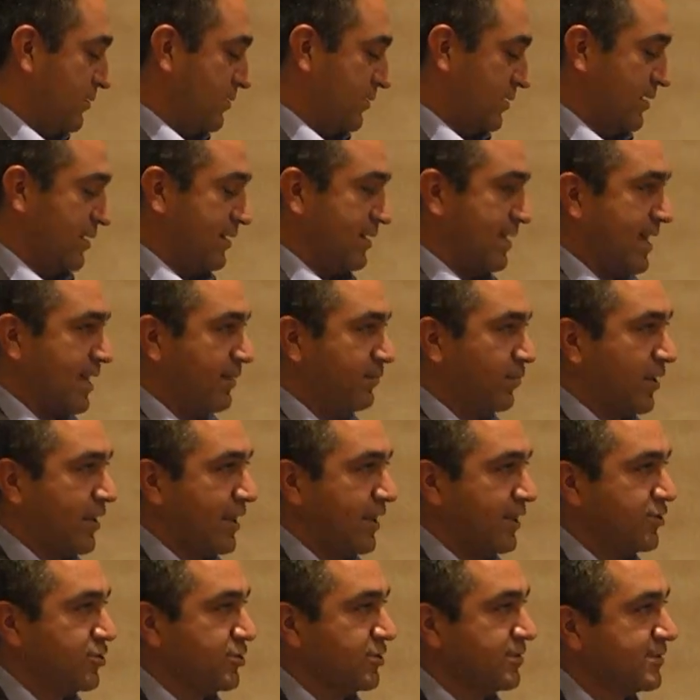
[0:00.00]
and
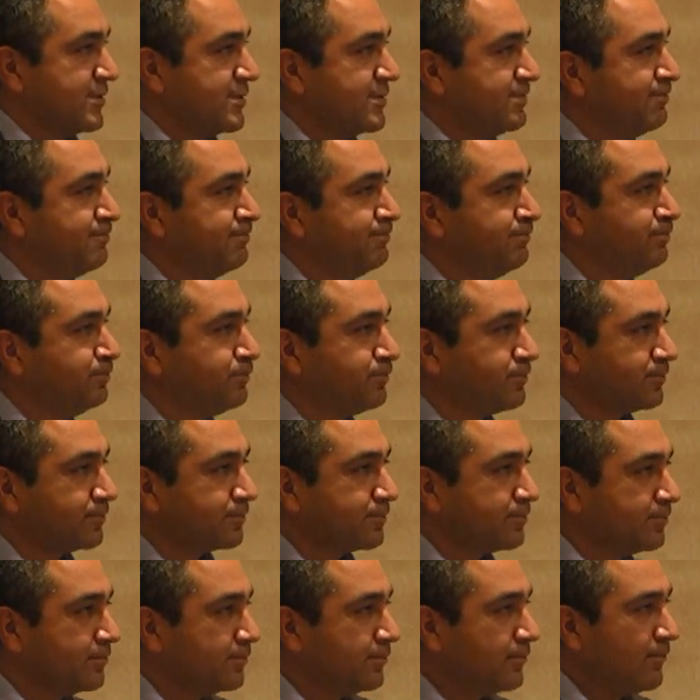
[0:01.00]
applications.
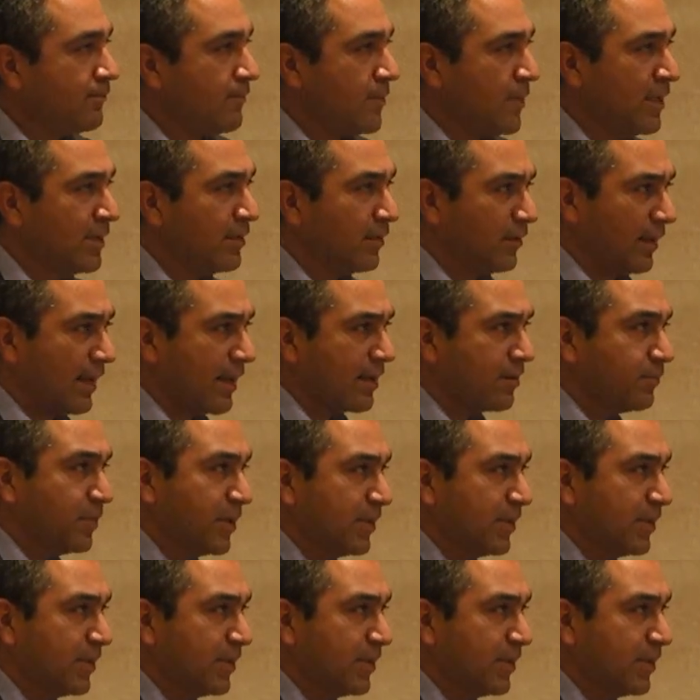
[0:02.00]
A lot of